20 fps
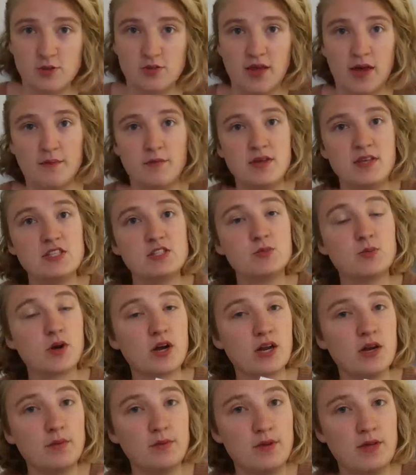So that means we're
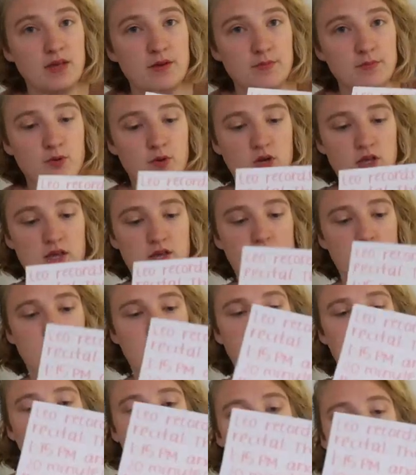gonna be putting
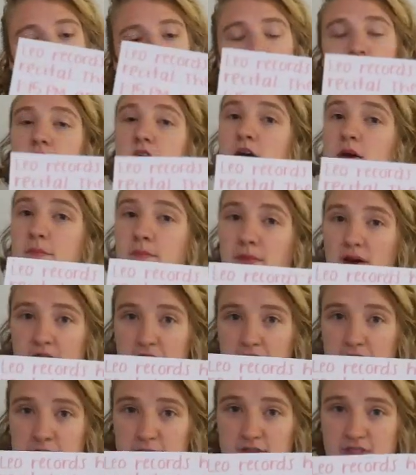my
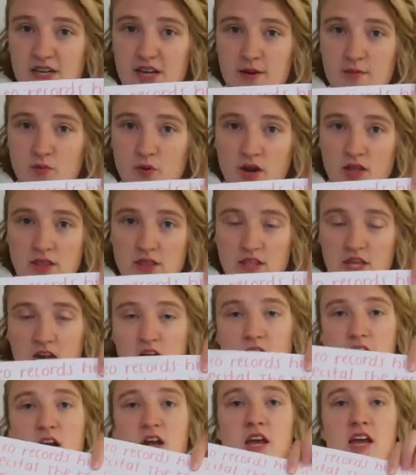elapsed time right in
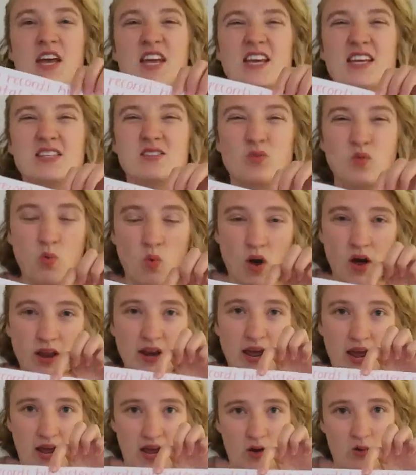there is
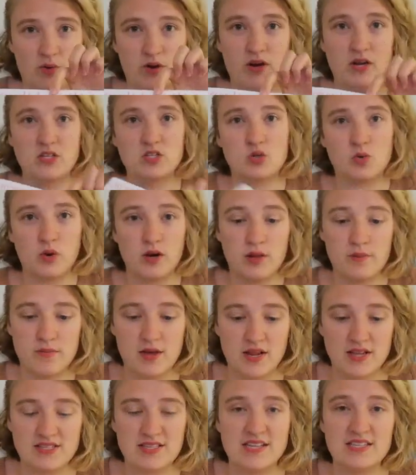1 hour and 20
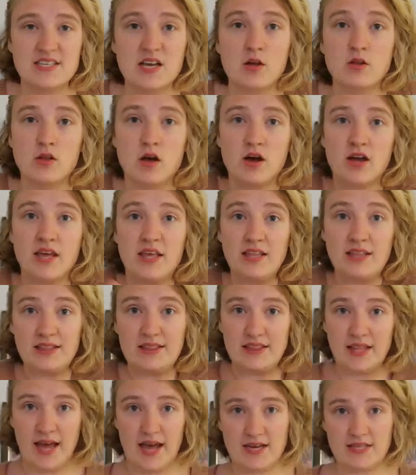minutes. That's how long it
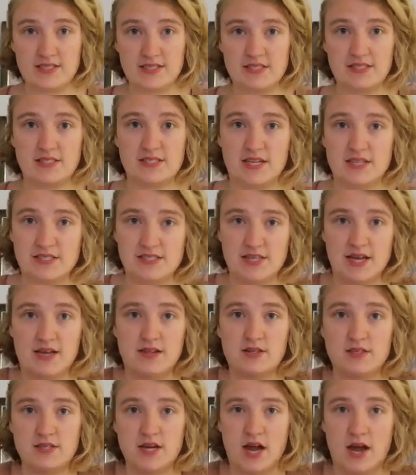lasts. That's
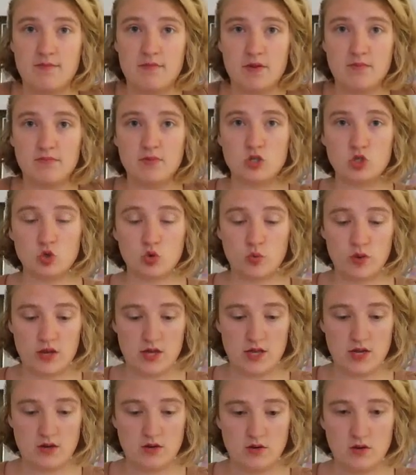that time in
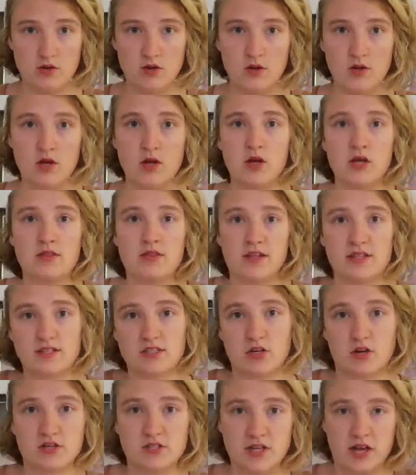between that
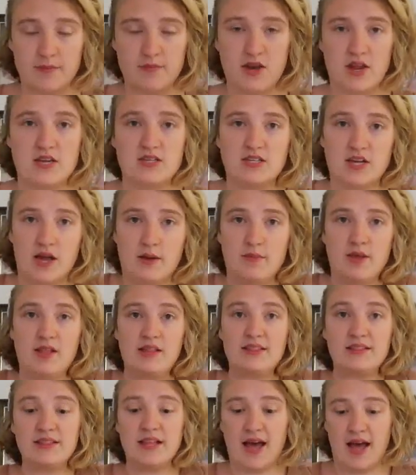start time and end time. It
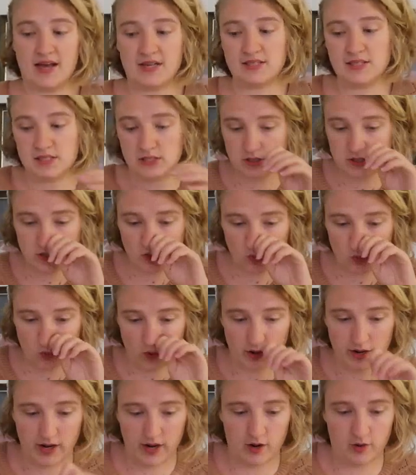lasts
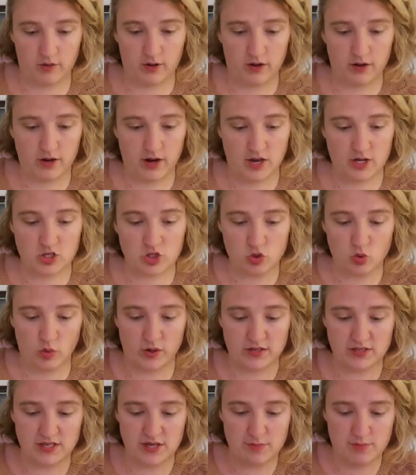1 hour and
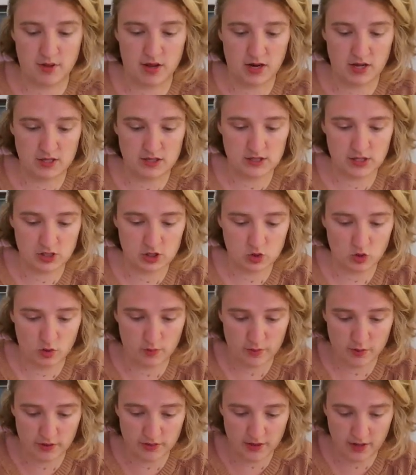20 minutes. And so I'll
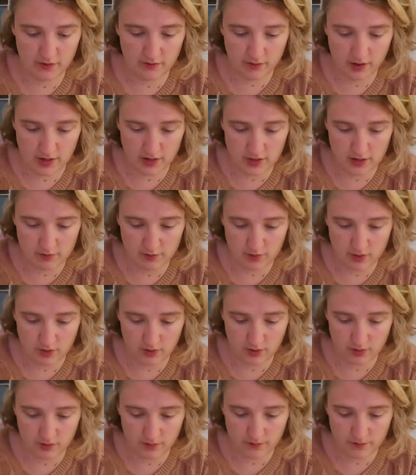put that right in the
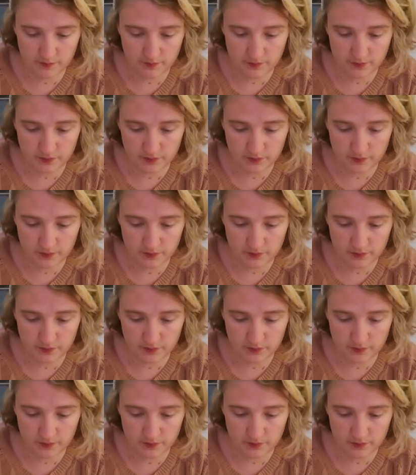middle